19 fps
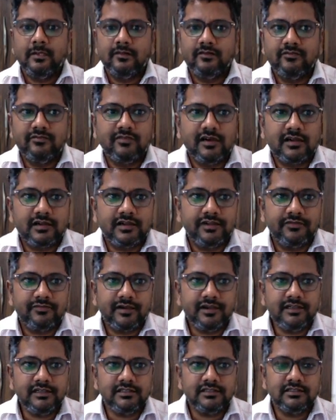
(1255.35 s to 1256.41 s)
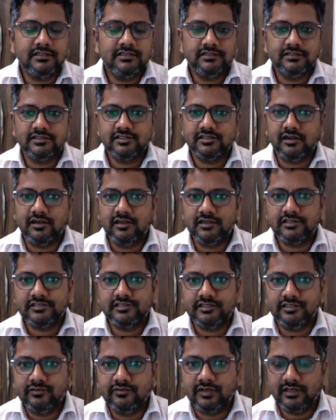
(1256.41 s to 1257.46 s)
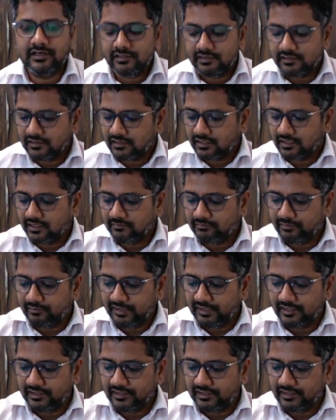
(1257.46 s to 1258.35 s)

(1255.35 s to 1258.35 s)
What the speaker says: For different salts you can compare.